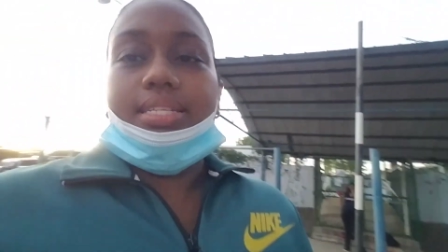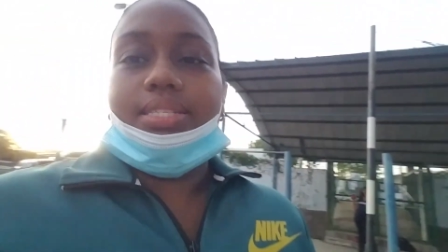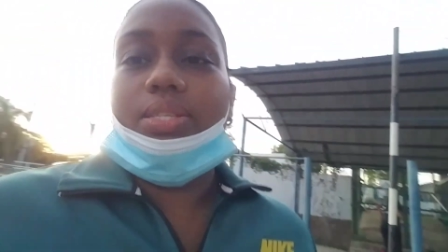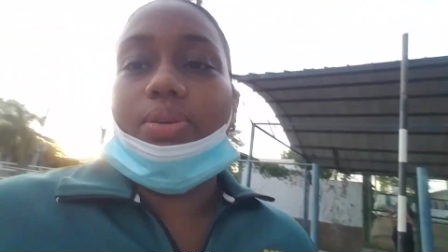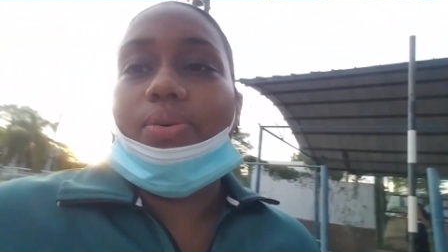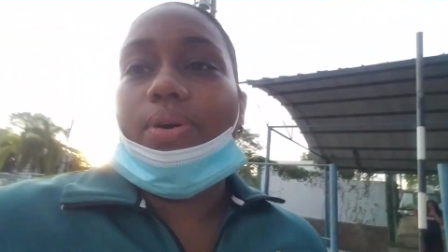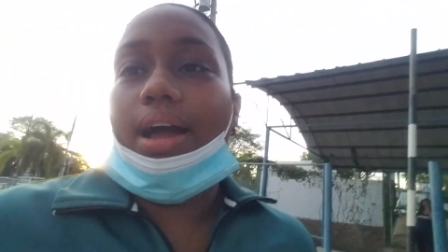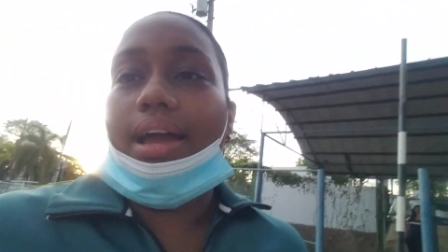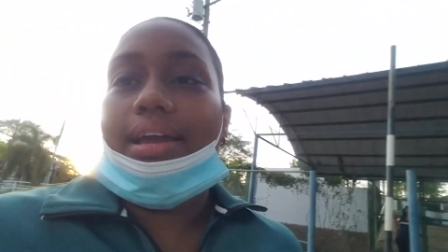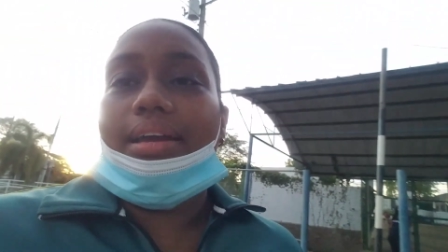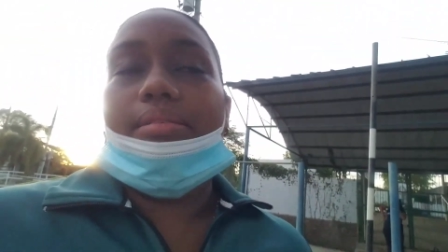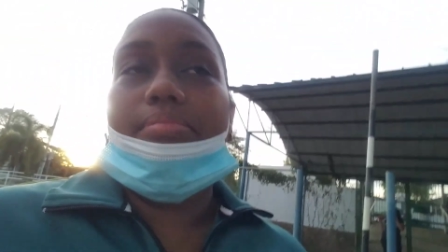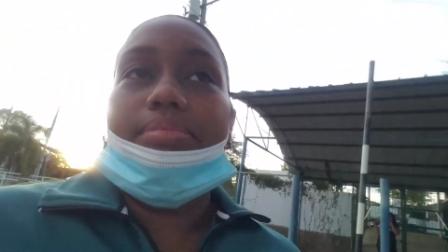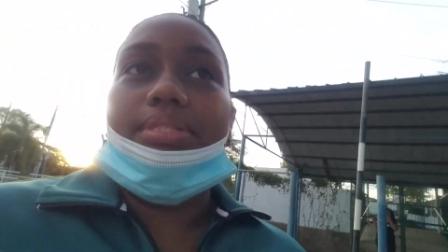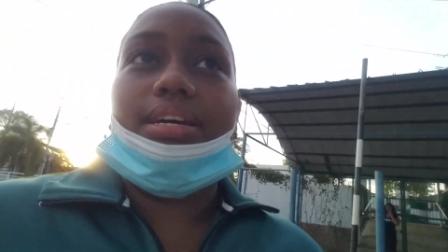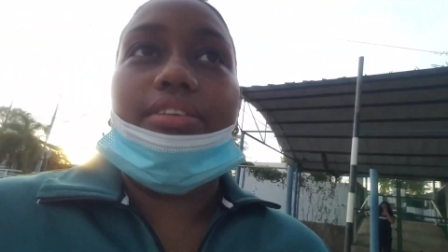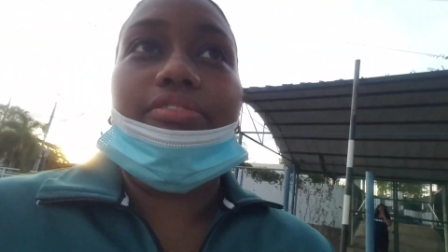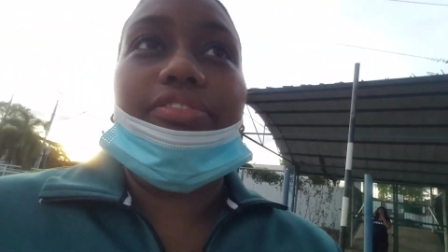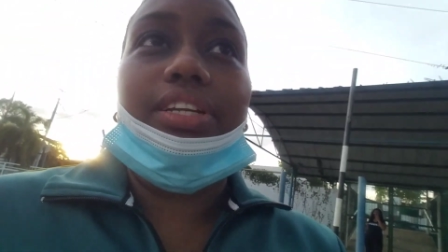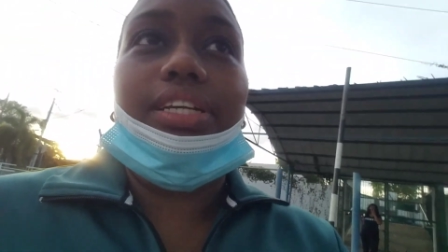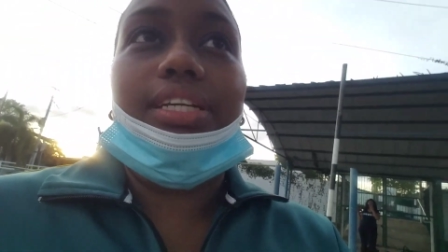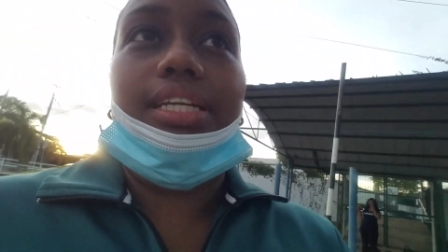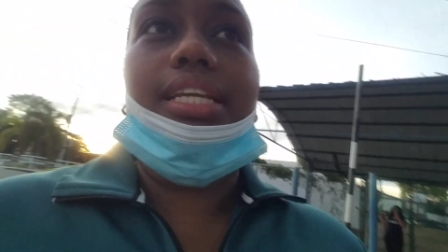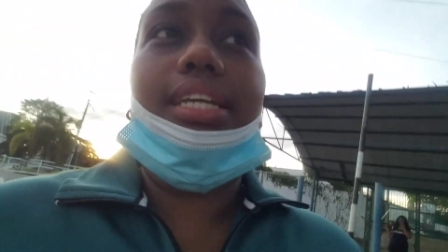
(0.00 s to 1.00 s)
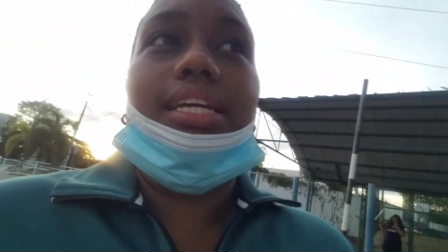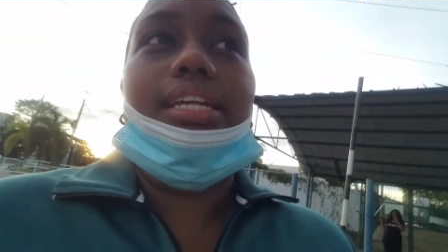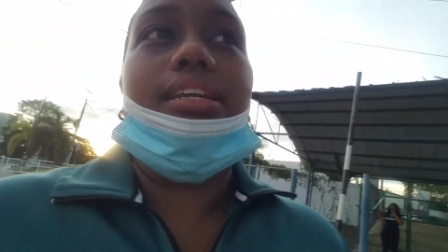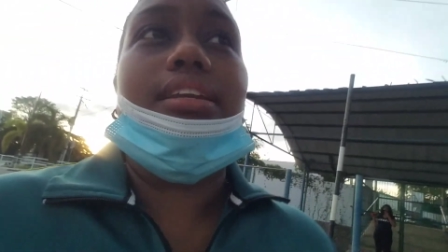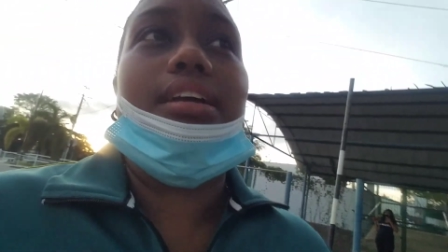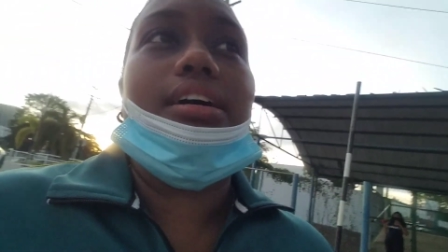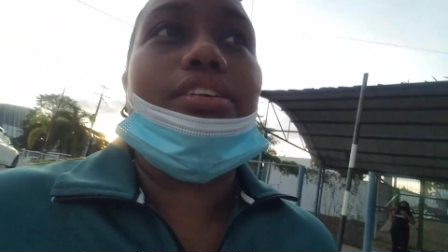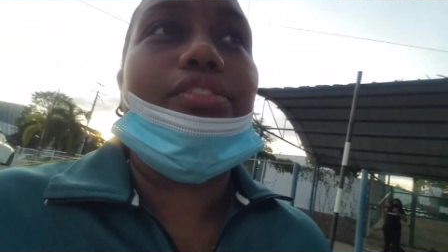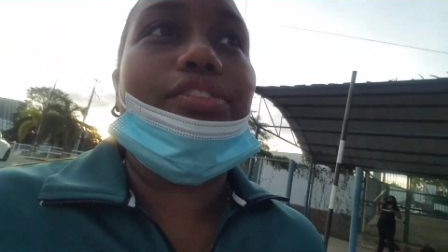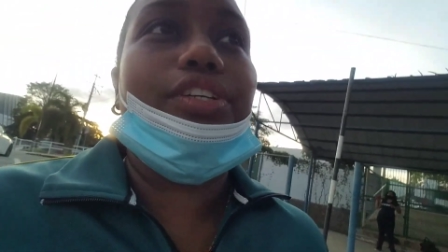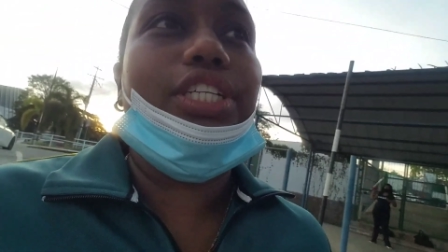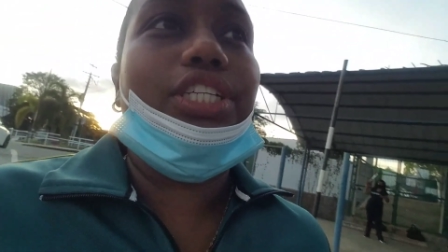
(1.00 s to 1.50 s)
So I am definitely
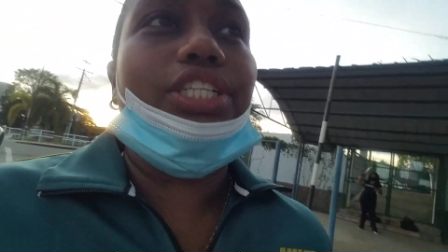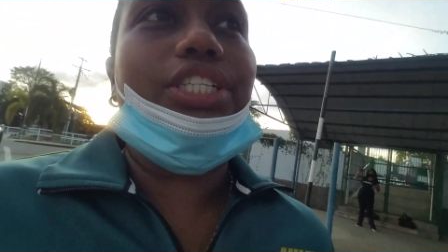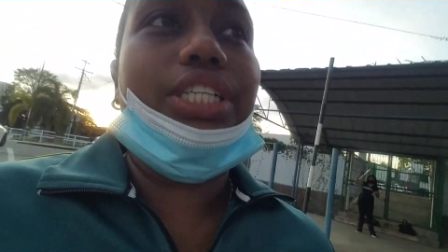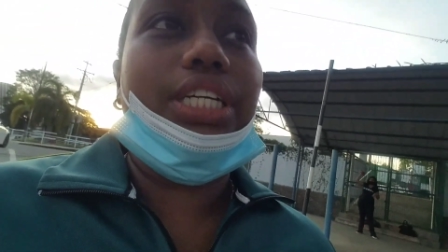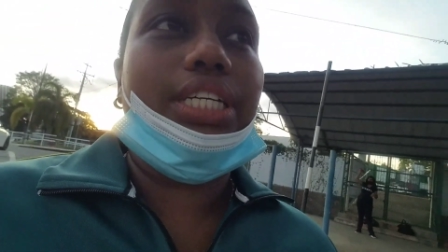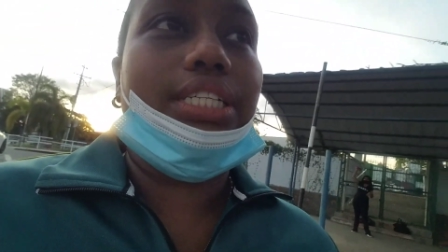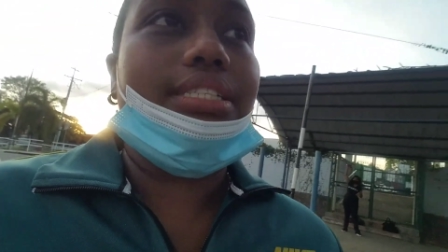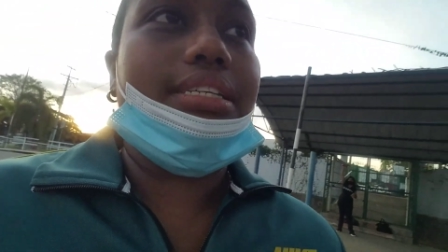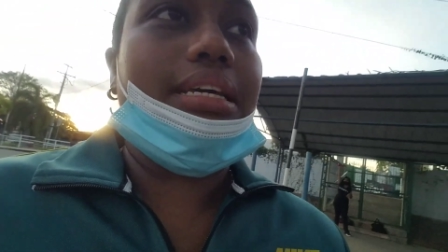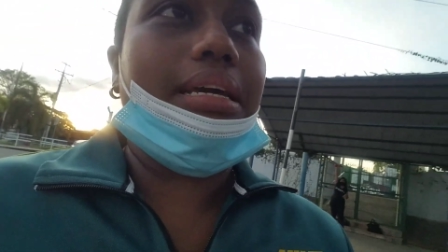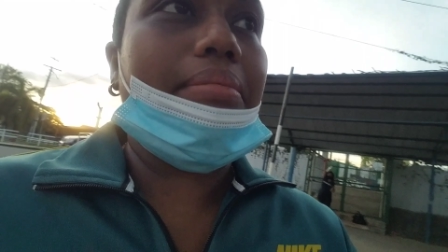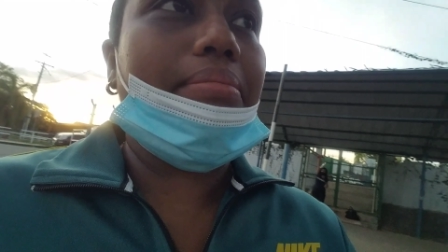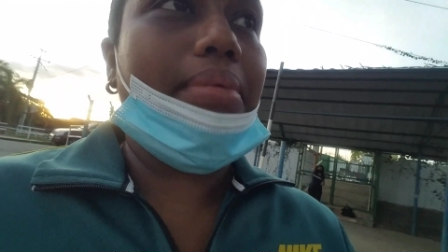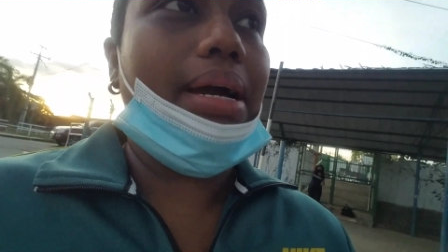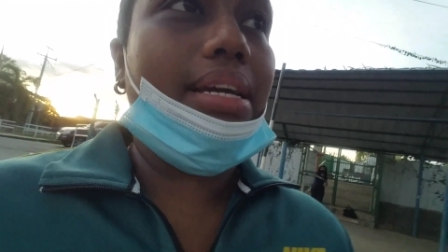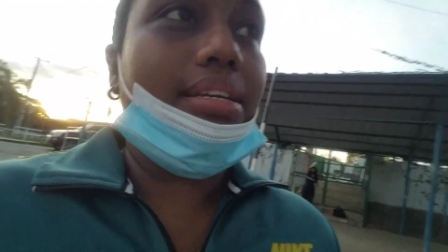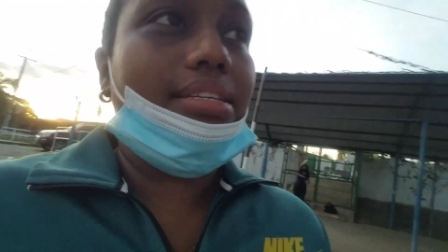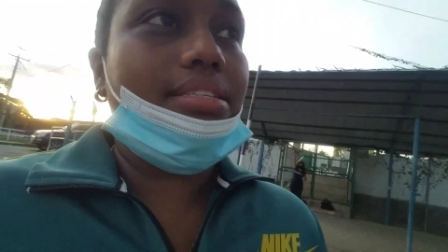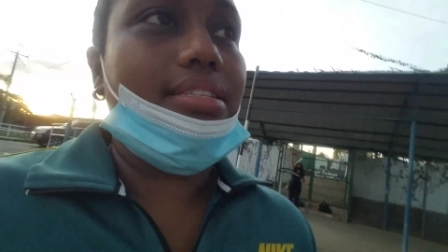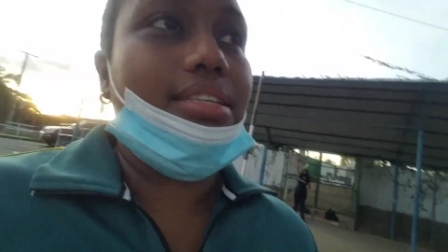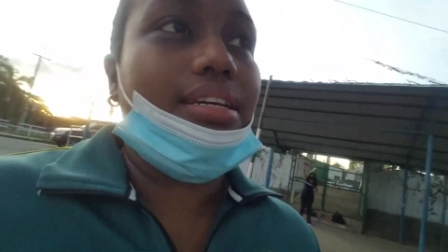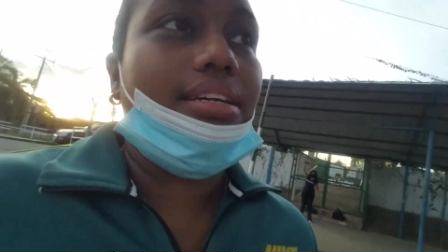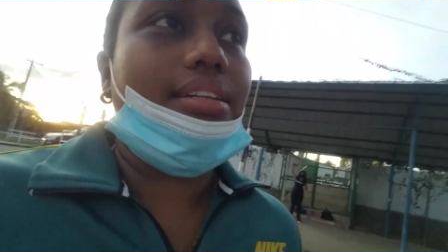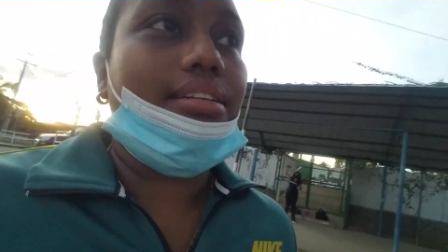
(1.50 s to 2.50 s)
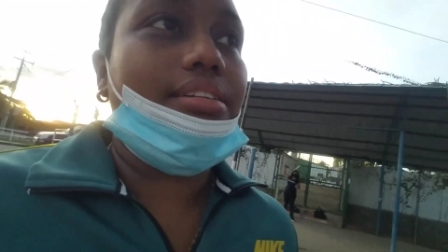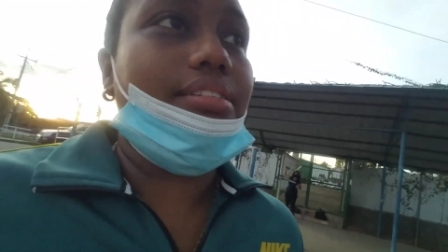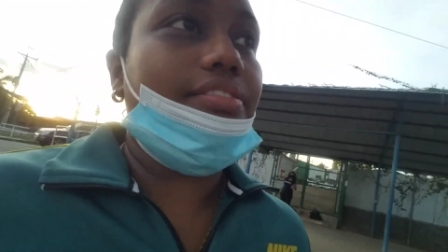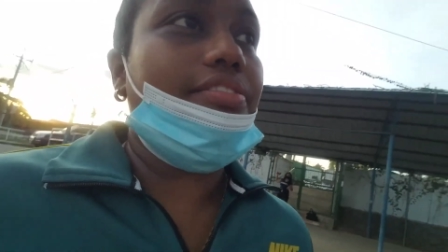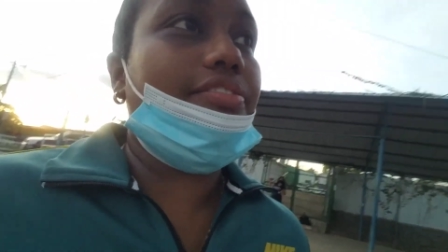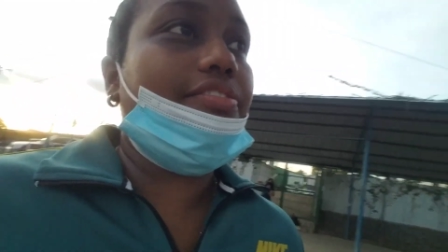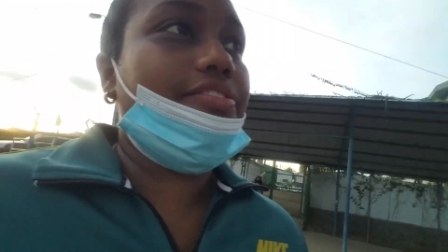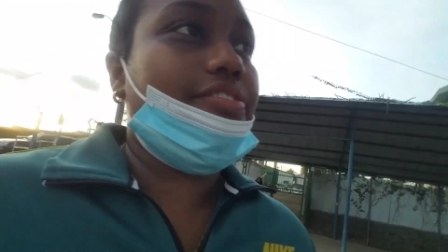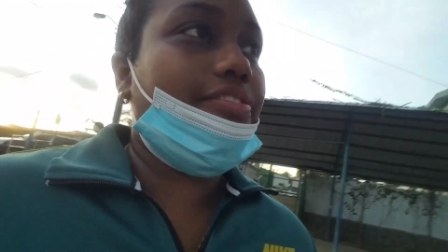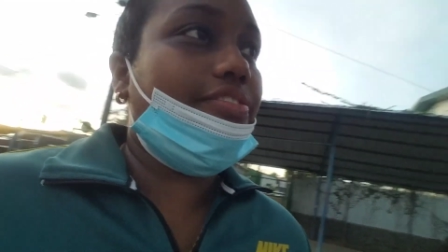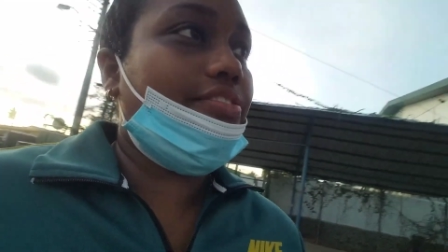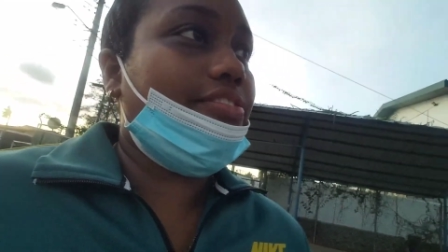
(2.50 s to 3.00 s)
not restricting myself